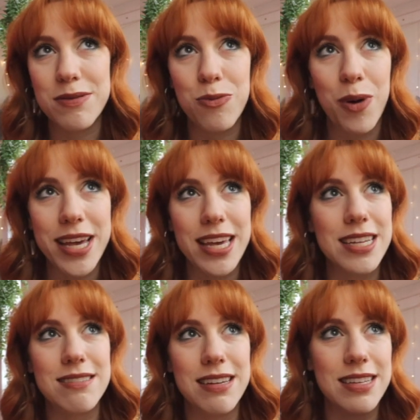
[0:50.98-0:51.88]

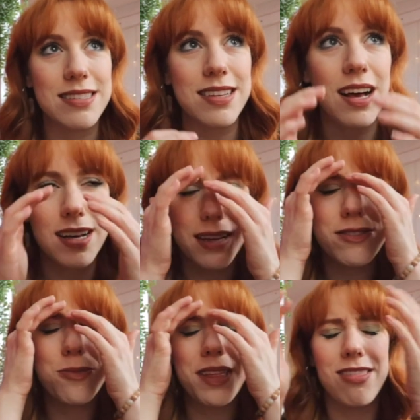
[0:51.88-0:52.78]
Wicked is, I have
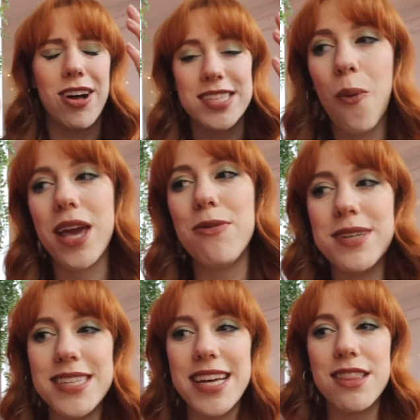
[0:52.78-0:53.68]
so many thoughts. Wicked
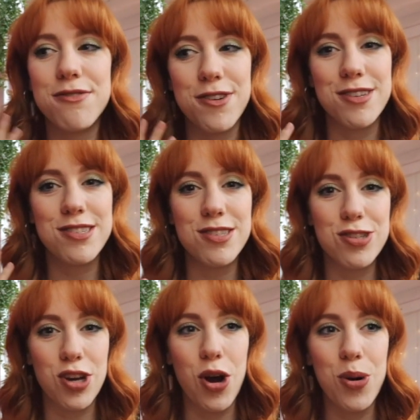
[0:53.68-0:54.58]
was like the first
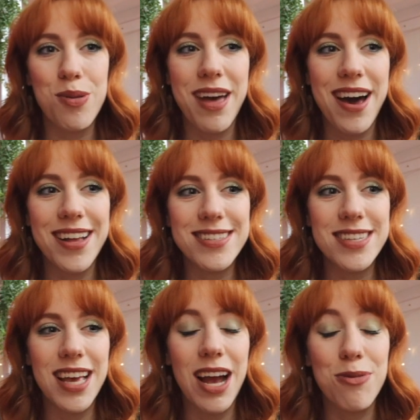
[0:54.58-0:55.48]
show that
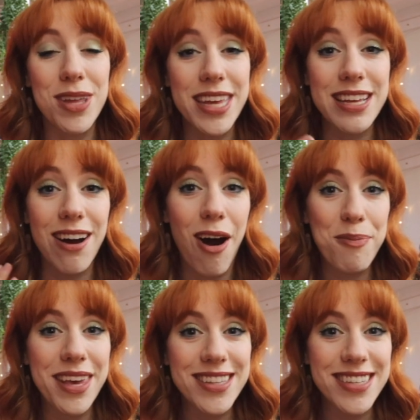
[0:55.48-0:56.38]
really got
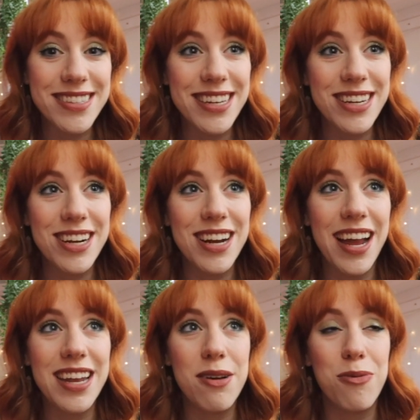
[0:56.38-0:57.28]
me into theater
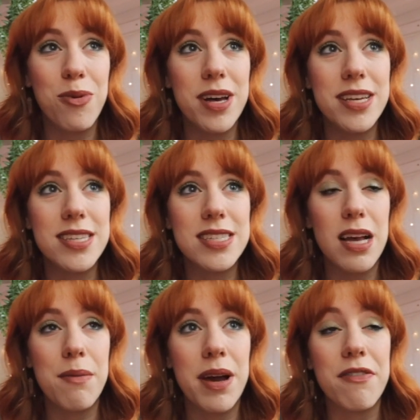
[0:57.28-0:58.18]
and it was
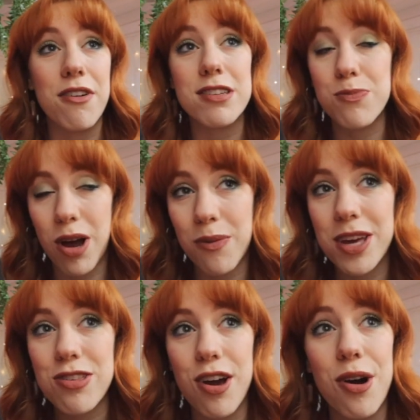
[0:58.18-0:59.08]
my first Broadway
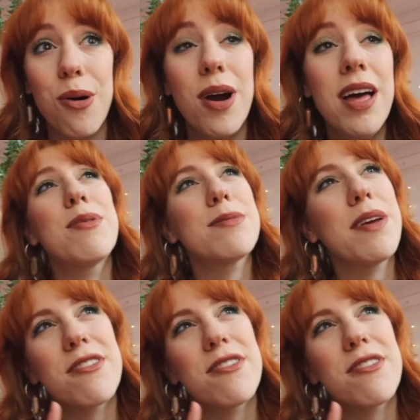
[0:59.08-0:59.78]
show. It wasn't my